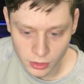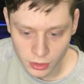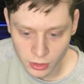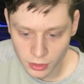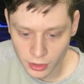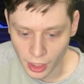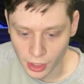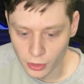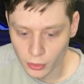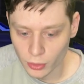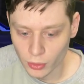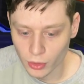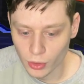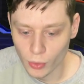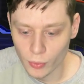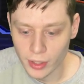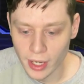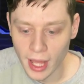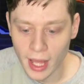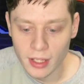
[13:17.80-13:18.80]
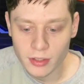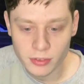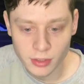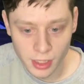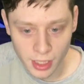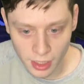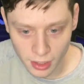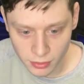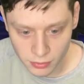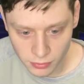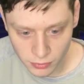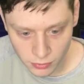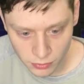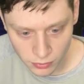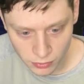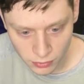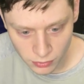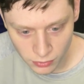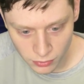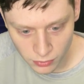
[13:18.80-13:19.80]
Okay, you're going to go next again.
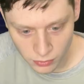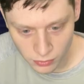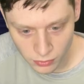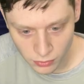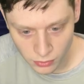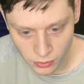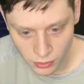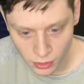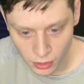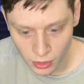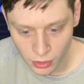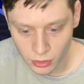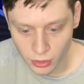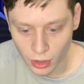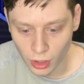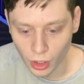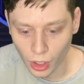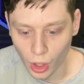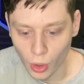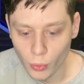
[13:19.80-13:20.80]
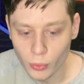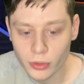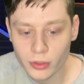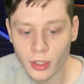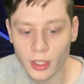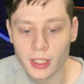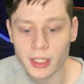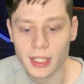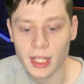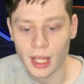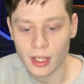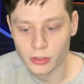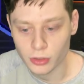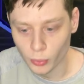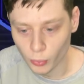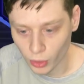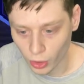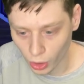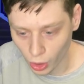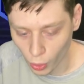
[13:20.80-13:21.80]
It's going to load. Just click yes. You
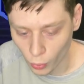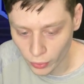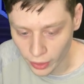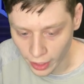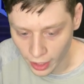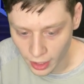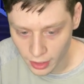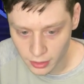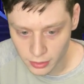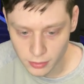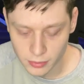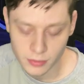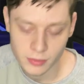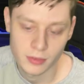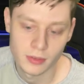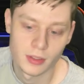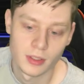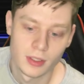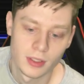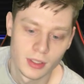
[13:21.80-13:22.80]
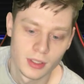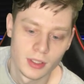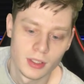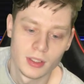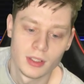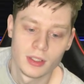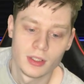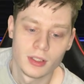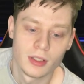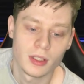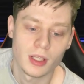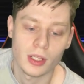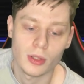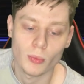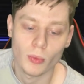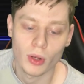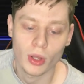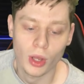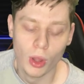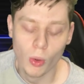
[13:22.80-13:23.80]
want to load that. Okay, you
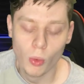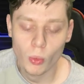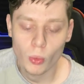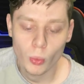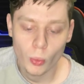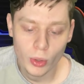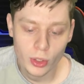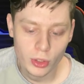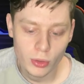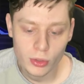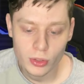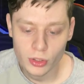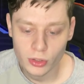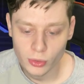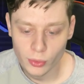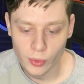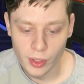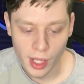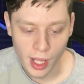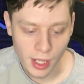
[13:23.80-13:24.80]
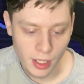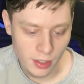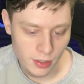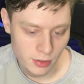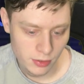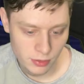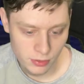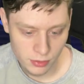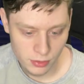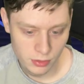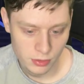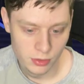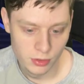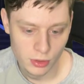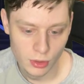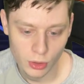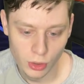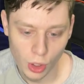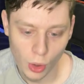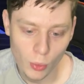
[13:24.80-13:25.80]
want to load what you just created.
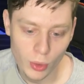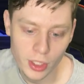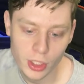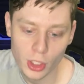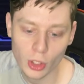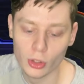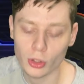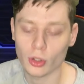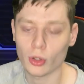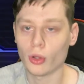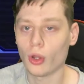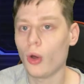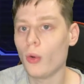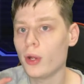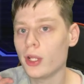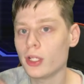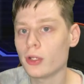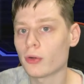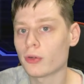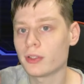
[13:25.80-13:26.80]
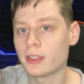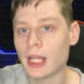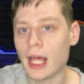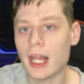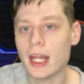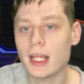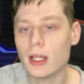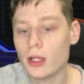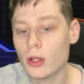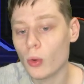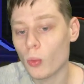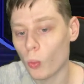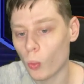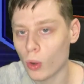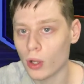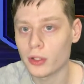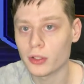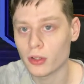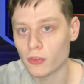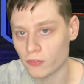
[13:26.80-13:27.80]
You're loading your setting
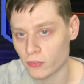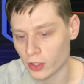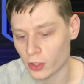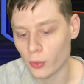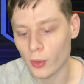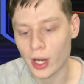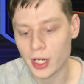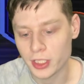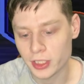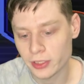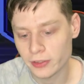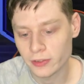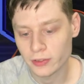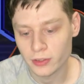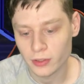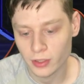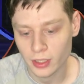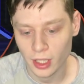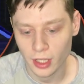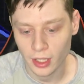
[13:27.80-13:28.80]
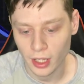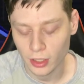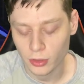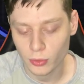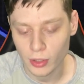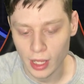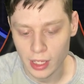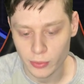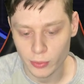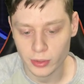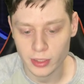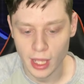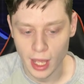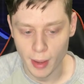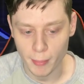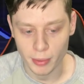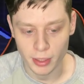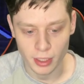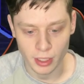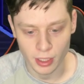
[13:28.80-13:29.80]
1 configuration. Okay, that's what's
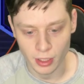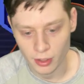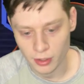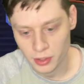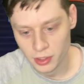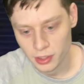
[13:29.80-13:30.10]
happening here.